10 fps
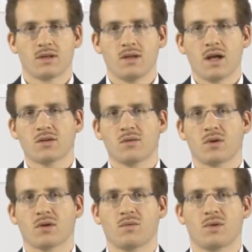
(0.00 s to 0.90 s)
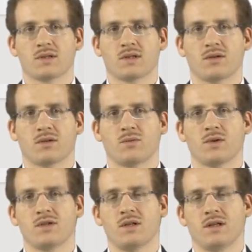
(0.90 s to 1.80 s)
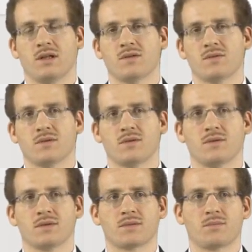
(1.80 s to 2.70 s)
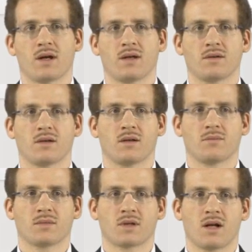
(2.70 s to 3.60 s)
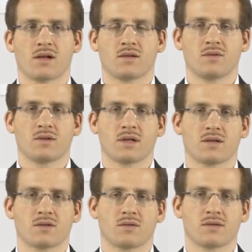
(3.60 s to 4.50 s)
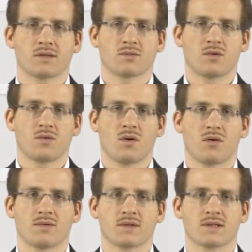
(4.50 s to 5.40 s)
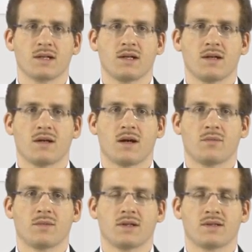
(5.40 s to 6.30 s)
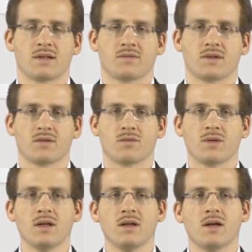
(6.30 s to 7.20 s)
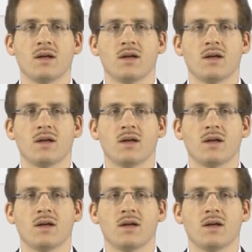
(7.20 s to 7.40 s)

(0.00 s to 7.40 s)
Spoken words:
The actor model was originally introduced by Carl Hewitt and some co-authors in '73.